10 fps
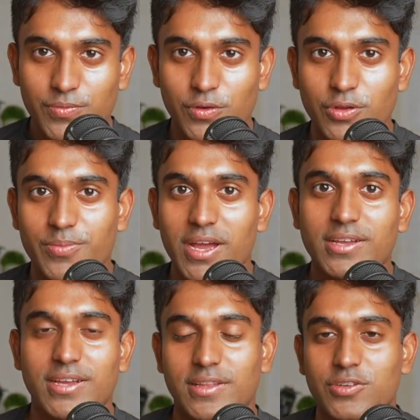
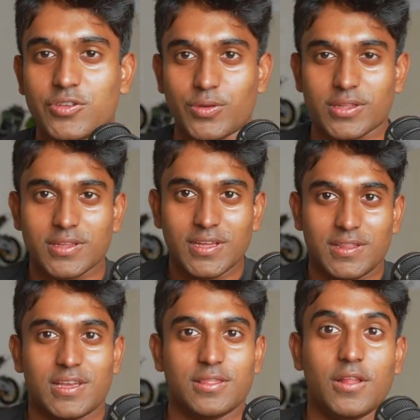back and then just doing
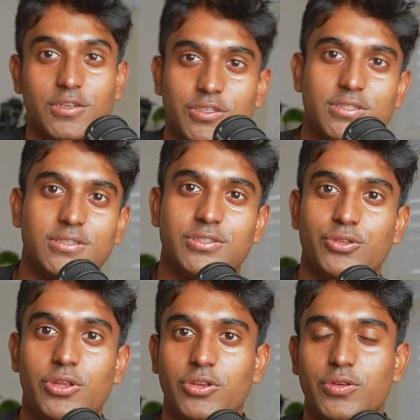like lunges. So
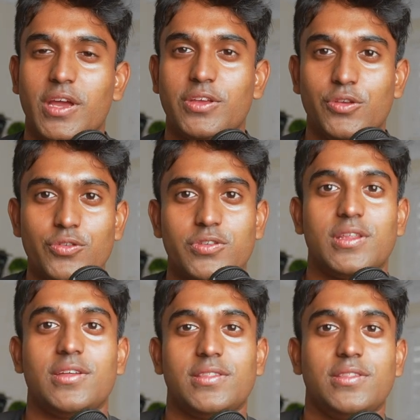then you get used to
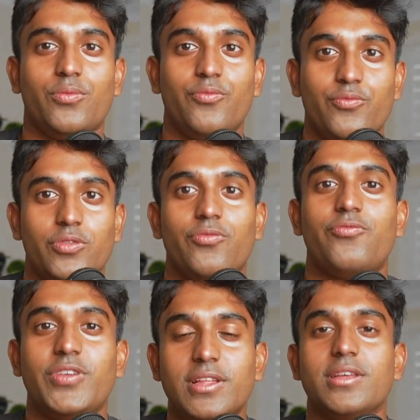that the
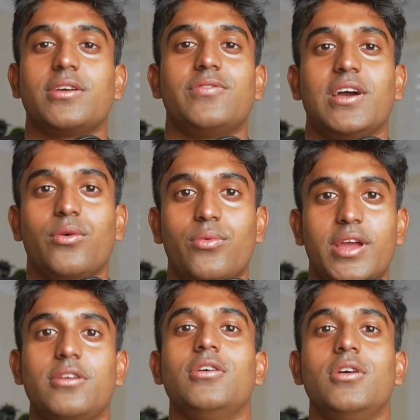feeling of that
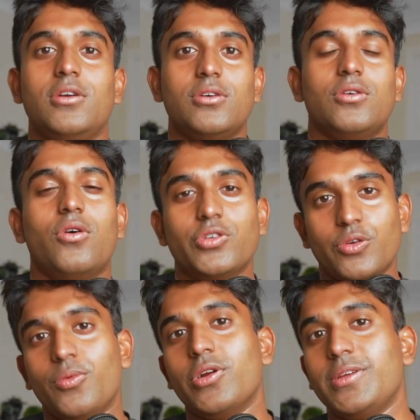weight on
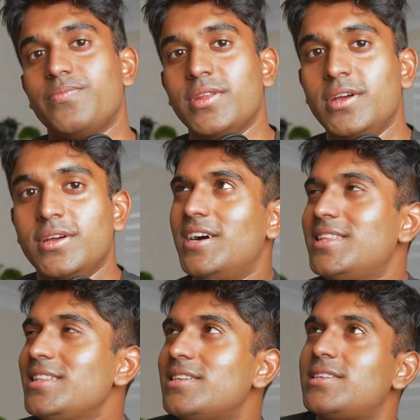your body. I
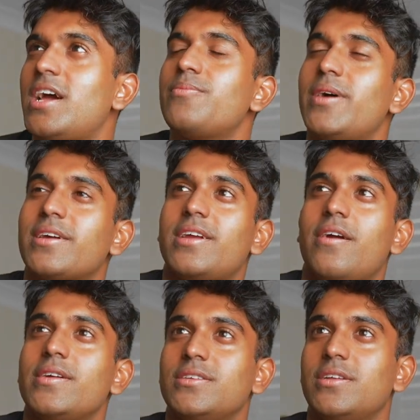think the sandbag
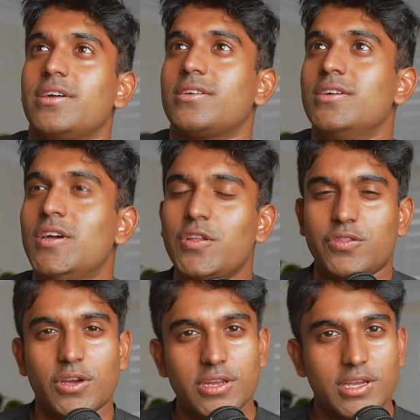carries are like
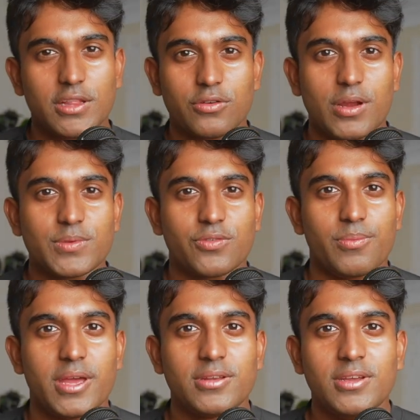30 kilograms for
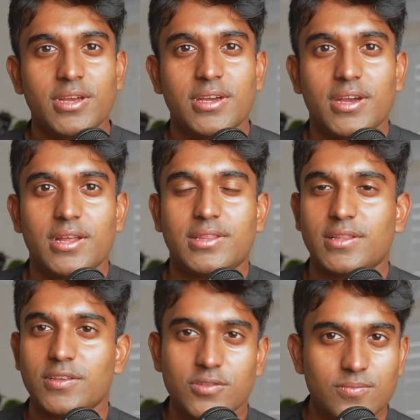men, and I
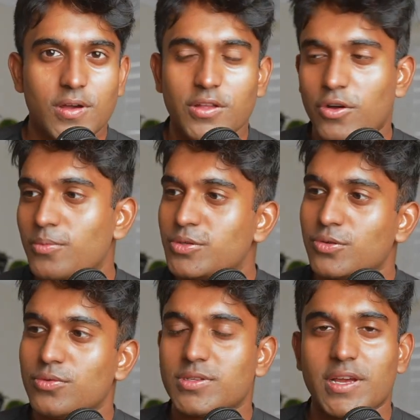think there's other
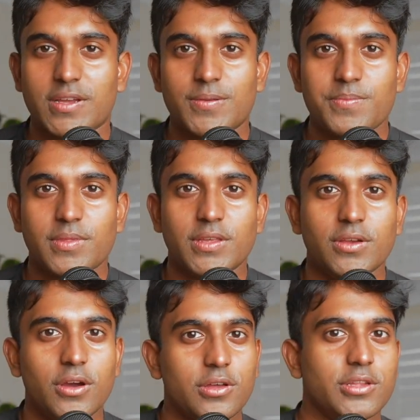obstacles like the
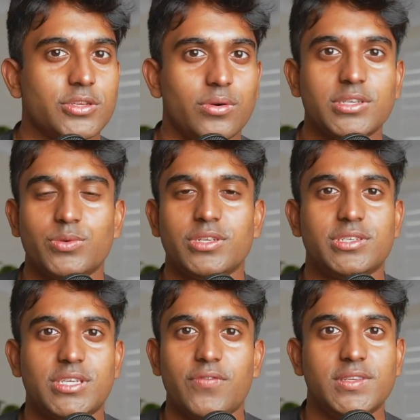Hercules hoist, which is
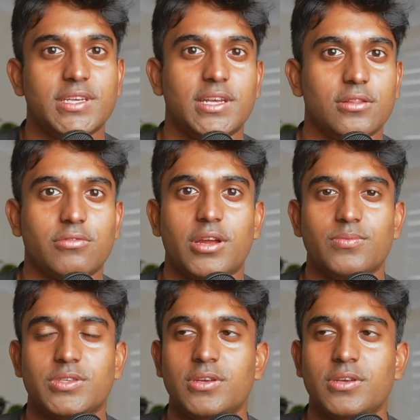70 kilograms